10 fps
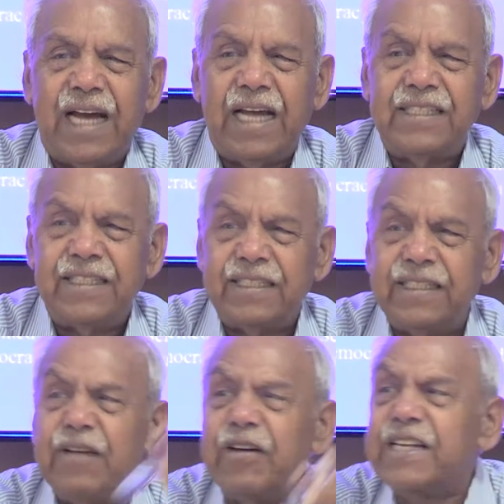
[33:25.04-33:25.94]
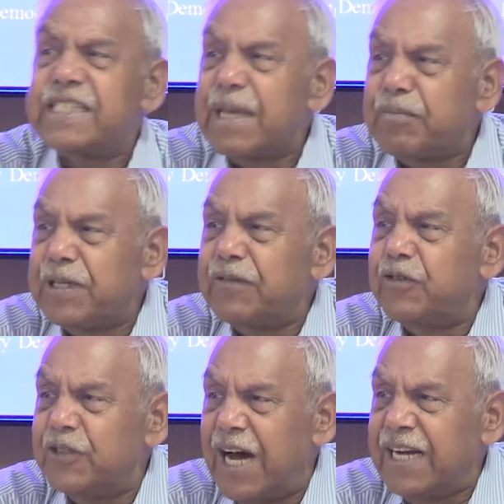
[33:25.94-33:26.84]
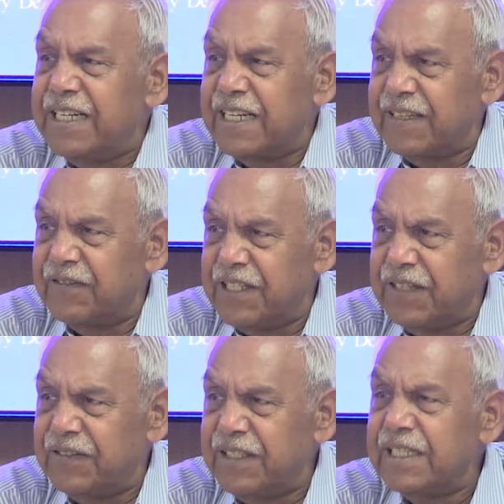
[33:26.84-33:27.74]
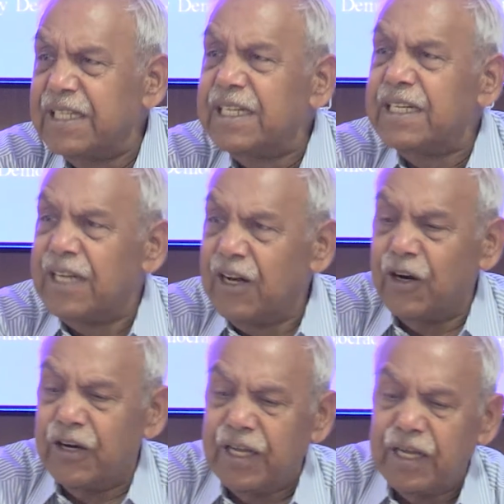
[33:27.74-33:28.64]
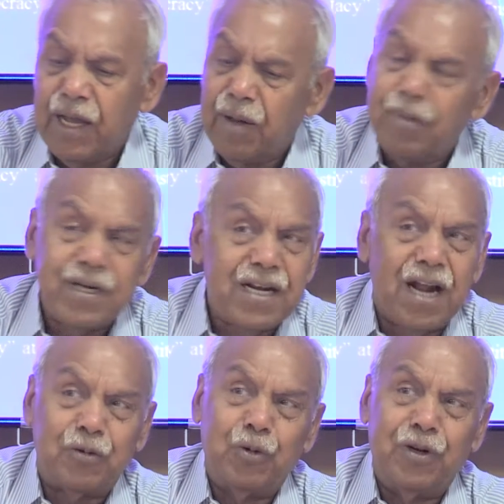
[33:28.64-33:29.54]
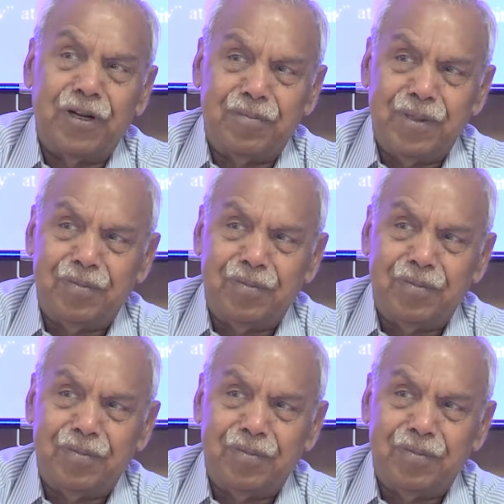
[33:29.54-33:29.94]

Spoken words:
And they were receptive to the idea of TV learning, but not older.